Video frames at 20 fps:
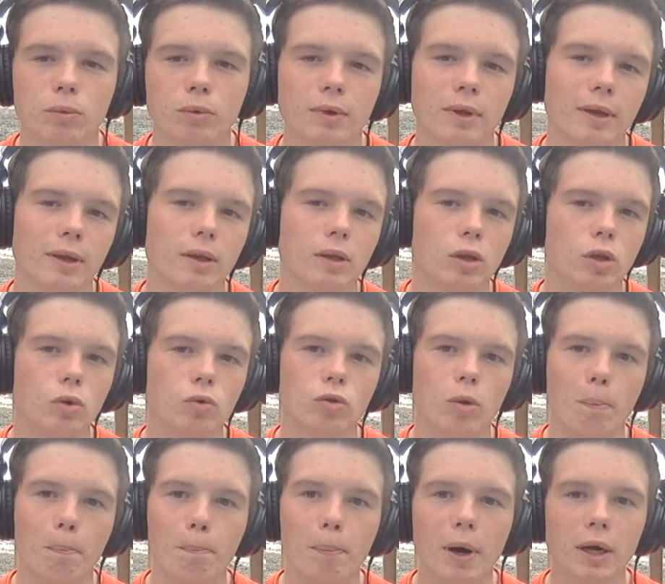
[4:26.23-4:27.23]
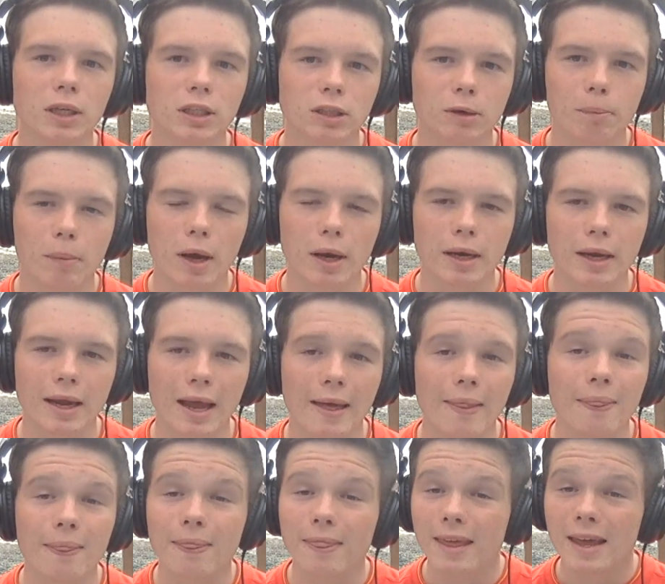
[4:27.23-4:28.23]
where they used a bunch of money
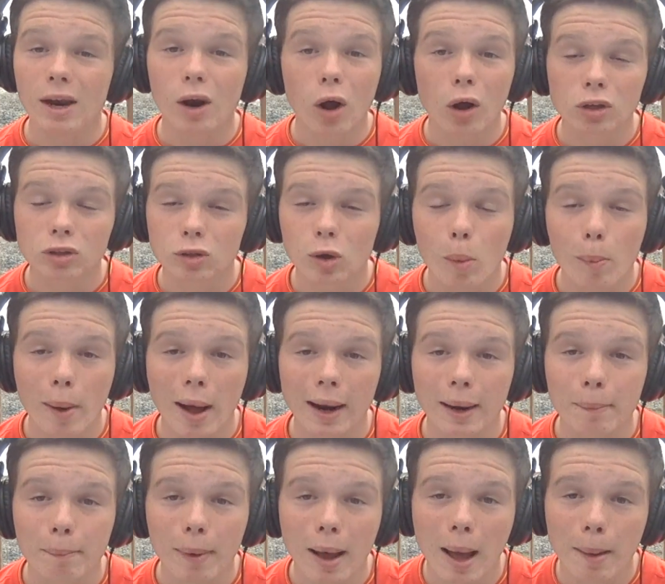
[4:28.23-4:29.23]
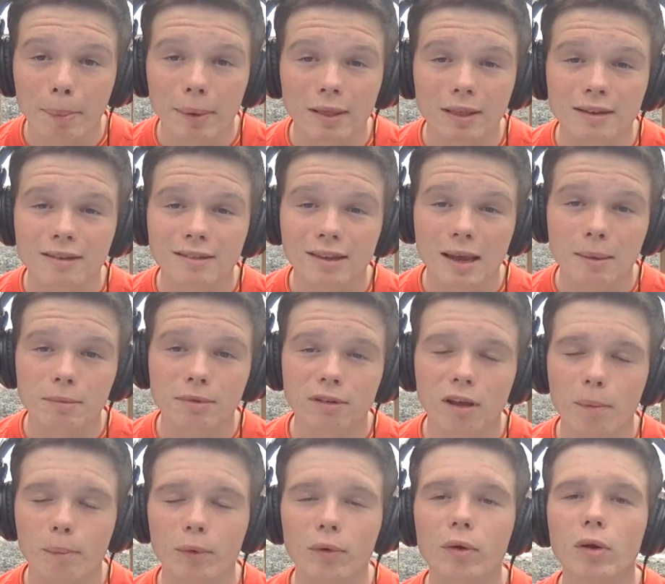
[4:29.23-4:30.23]
and then also bought Mbappe the same
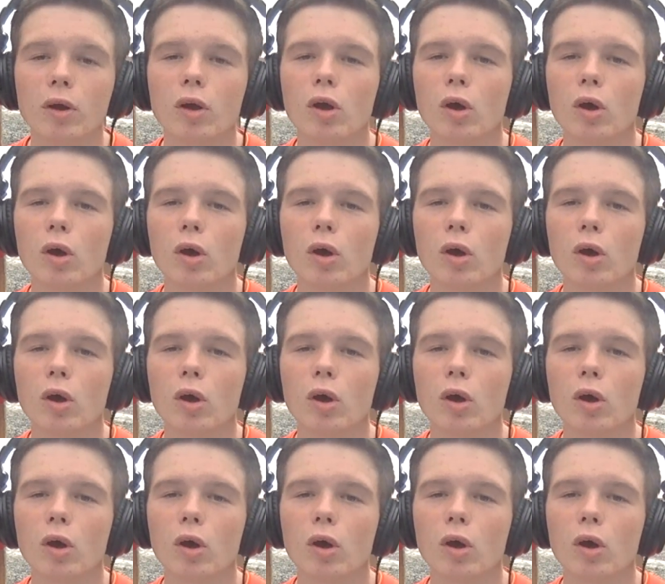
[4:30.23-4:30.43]
summer,